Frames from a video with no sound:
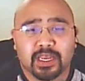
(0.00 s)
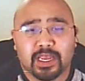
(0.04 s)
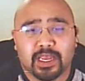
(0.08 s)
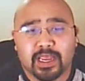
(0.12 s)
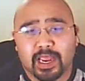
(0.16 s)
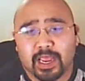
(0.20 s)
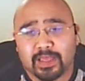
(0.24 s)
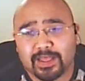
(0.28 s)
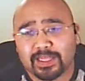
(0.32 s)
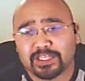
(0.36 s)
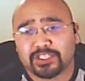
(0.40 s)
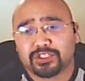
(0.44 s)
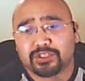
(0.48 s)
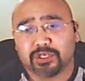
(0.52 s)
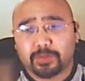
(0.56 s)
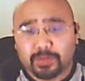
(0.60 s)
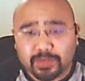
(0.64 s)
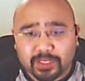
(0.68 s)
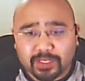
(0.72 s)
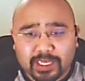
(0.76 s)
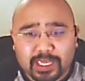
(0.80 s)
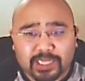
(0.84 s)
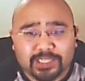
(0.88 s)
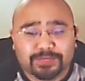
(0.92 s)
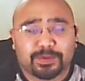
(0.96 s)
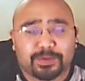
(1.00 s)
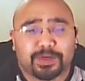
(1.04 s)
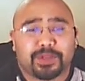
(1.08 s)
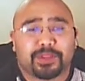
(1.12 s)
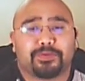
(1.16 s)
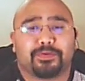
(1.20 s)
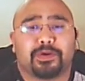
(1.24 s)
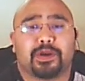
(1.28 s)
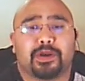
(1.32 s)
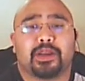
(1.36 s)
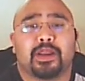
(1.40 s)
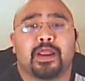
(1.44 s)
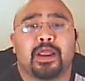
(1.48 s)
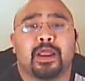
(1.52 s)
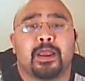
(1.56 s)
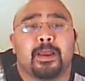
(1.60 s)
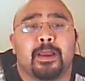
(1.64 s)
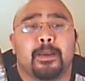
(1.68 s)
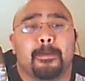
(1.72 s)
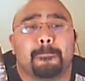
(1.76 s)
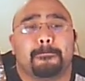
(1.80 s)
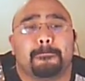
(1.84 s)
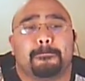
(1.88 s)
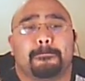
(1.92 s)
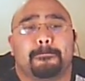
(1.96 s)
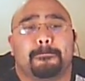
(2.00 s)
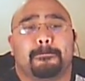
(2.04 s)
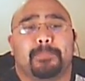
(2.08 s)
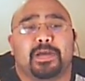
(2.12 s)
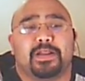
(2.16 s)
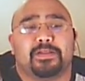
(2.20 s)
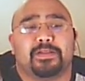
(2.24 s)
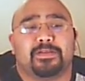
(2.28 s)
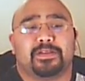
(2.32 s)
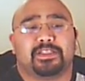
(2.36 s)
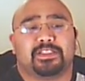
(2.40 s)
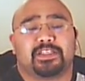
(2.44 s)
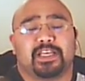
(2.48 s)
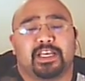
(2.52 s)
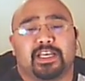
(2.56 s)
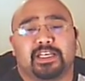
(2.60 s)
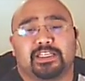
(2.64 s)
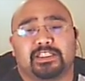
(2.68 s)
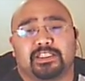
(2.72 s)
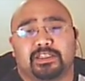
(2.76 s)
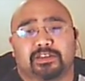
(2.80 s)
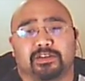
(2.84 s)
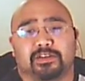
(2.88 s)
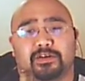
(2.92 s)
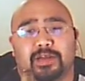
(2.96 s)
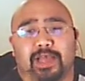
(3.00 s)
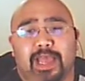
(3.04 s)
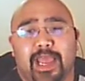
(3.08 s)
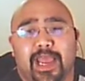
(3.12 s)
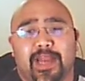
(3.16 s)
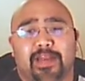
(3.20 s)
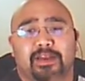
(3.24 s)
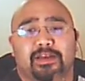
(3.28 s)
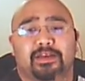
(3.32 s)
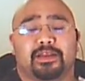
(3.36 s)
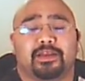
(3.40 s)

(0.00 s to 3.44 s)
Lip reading: And that's true with the Lot 23, but in this case, the little added